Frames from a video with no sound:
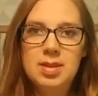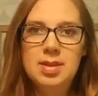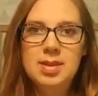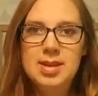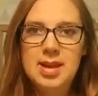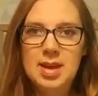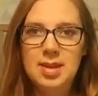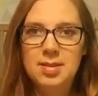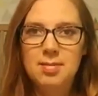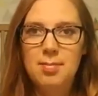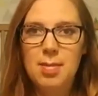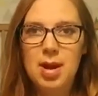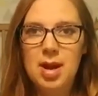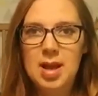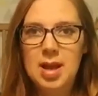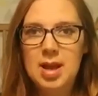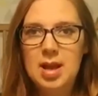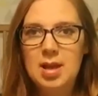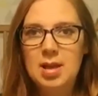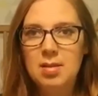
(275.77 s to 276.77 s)
yes,
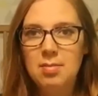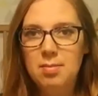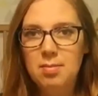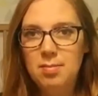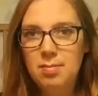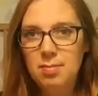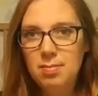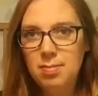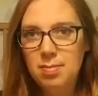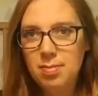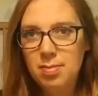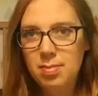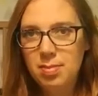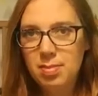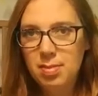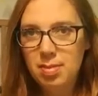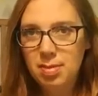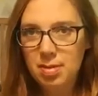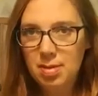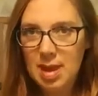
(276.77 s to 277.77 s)
my
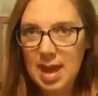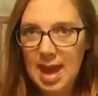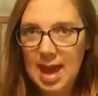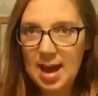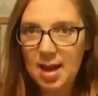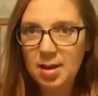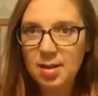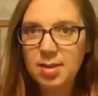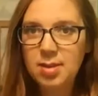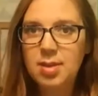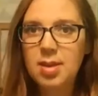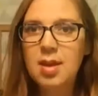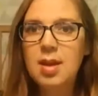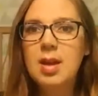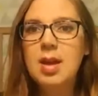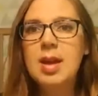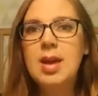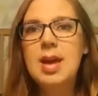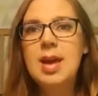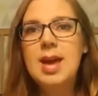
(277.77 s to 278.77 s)
health
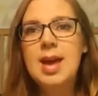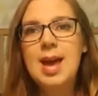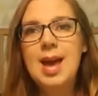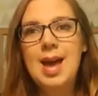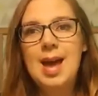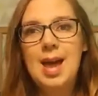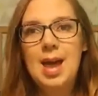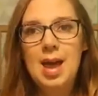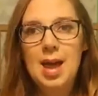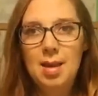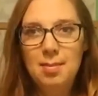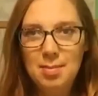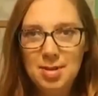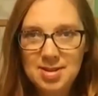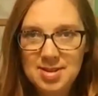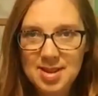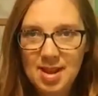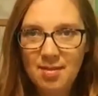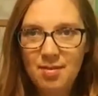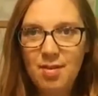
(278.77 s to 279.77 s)
and my
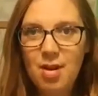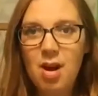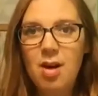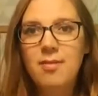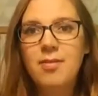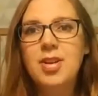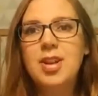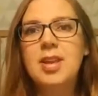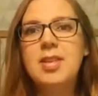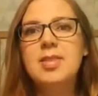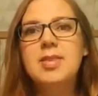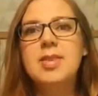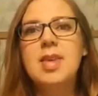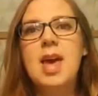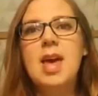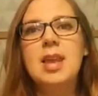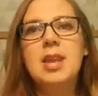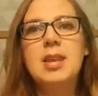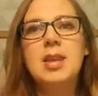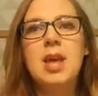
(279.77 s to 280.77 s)

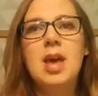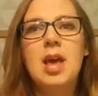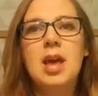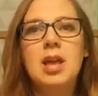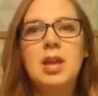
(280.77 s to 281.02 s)
self-confidence, and